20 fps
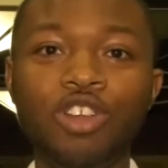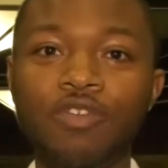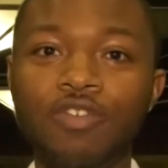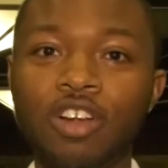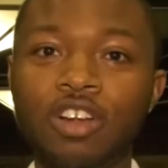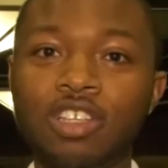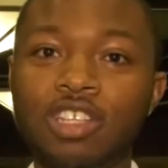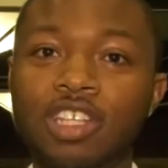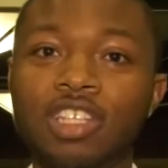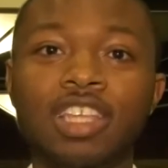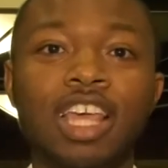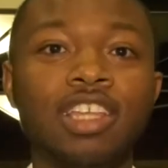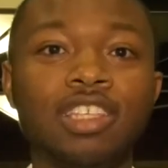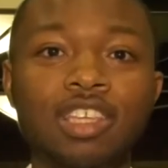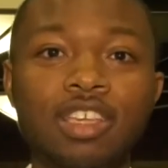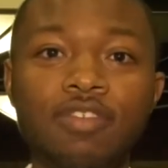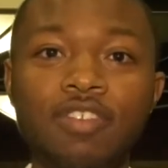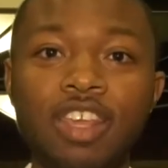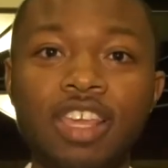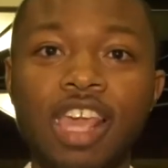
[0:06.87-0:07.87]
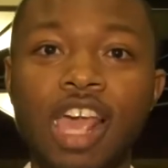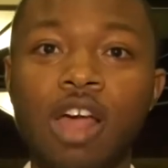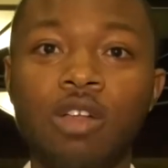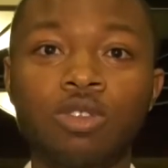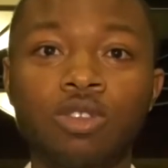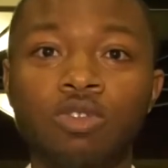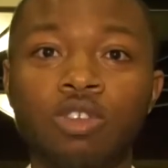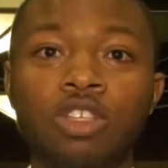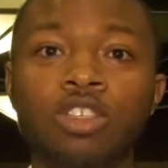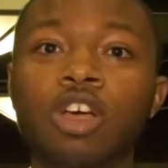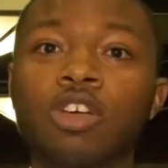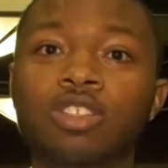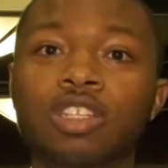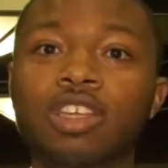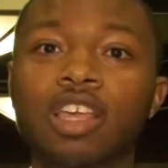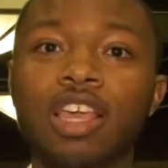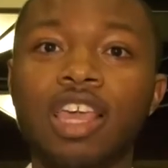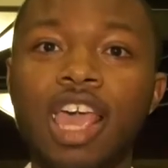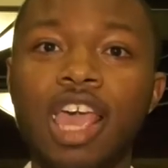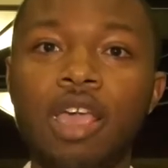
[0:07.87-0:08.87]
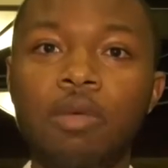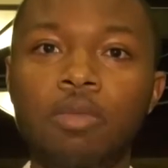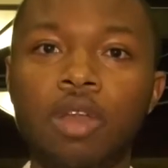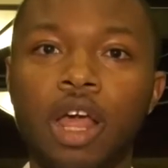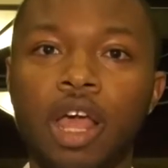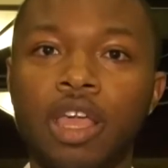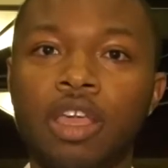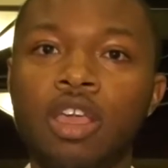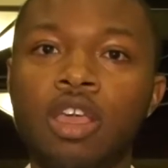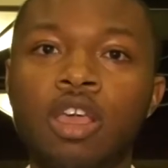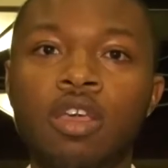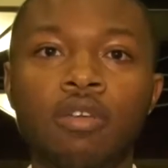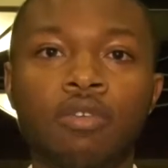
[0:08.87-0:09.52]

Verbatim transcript: University's Activity Council is hosting a game night